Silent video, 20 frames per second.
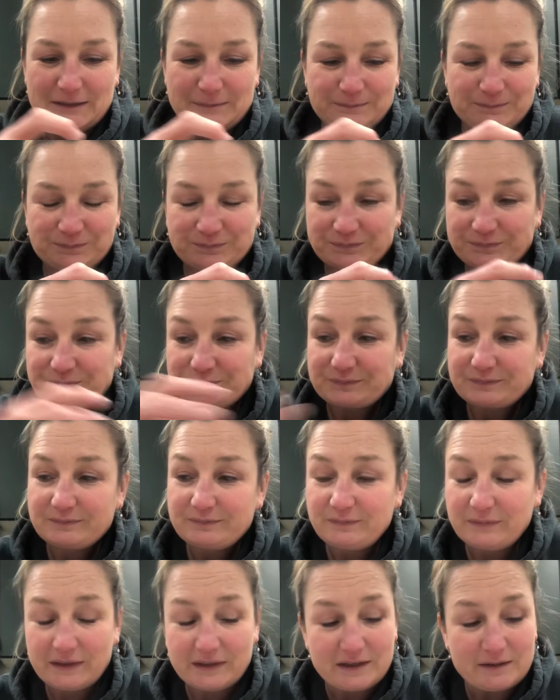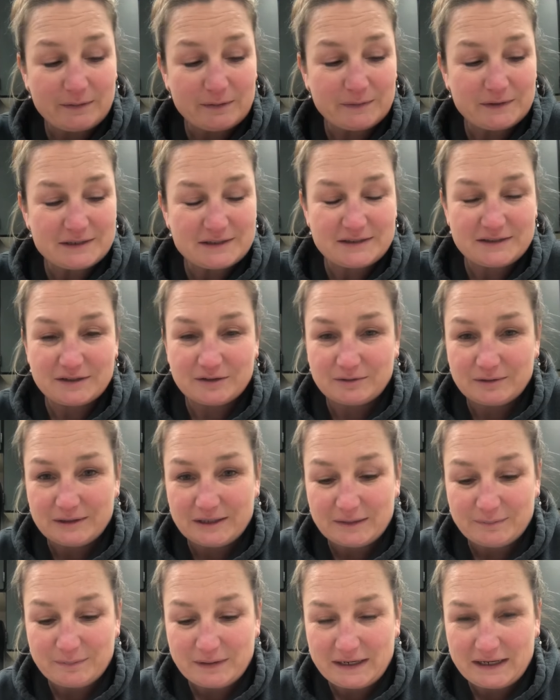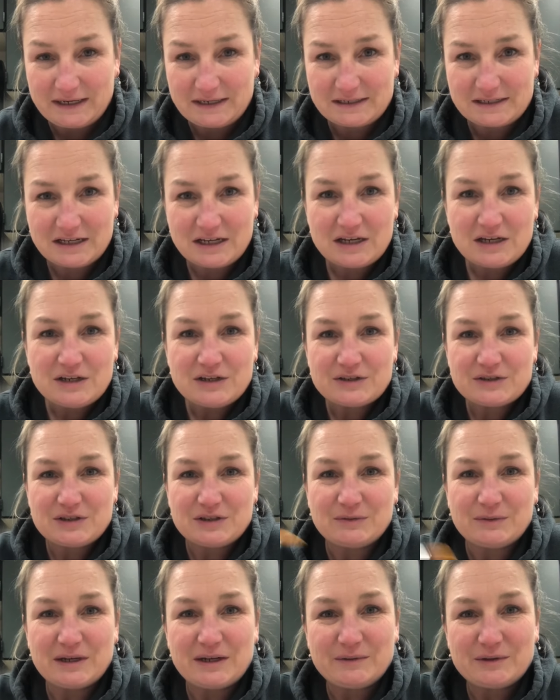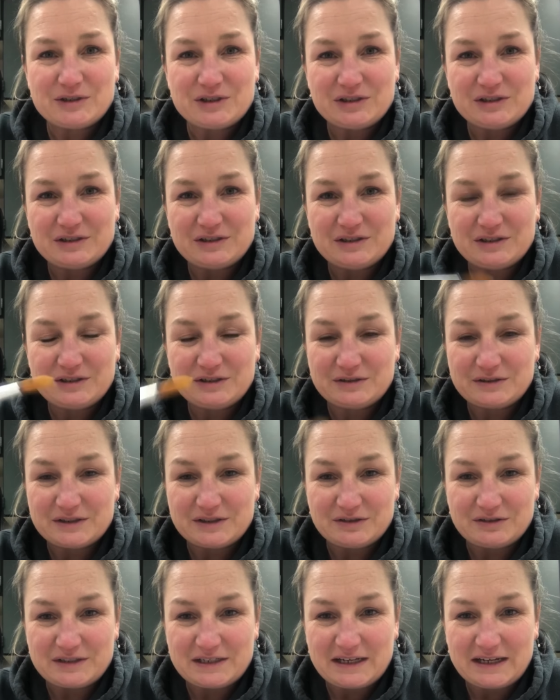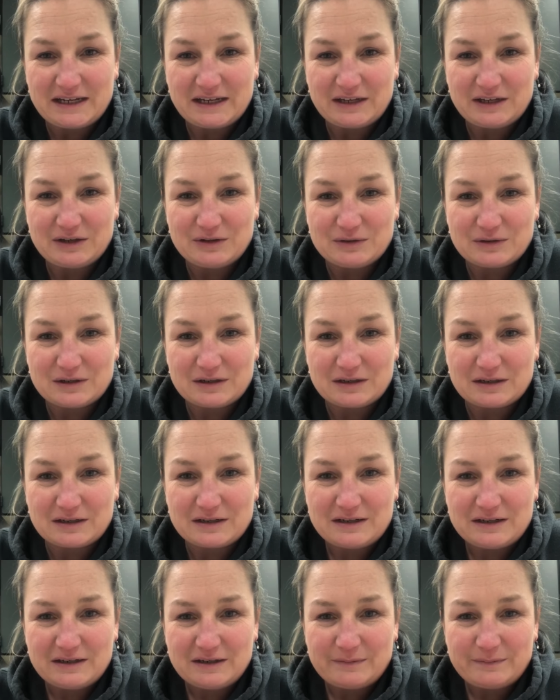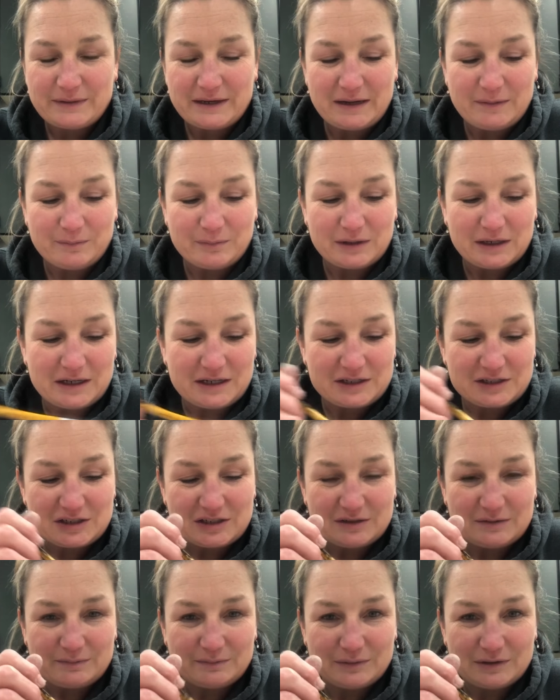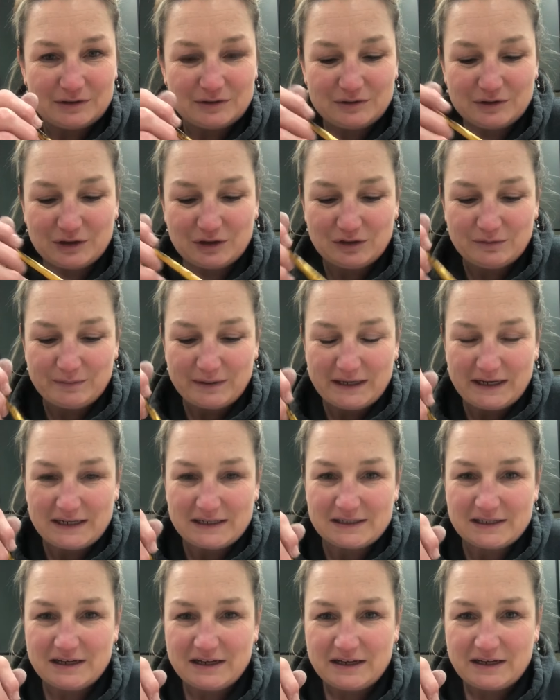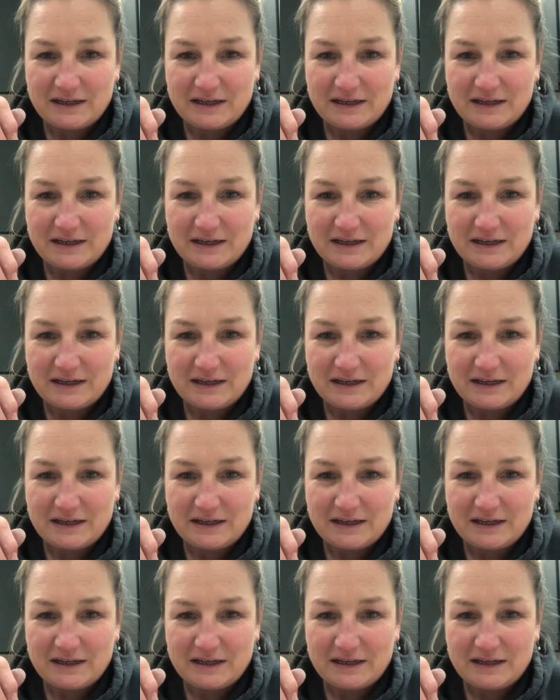Now remember, this is acrylic paint, so what I want you to do is you take your paintbrush, put a little gold paint,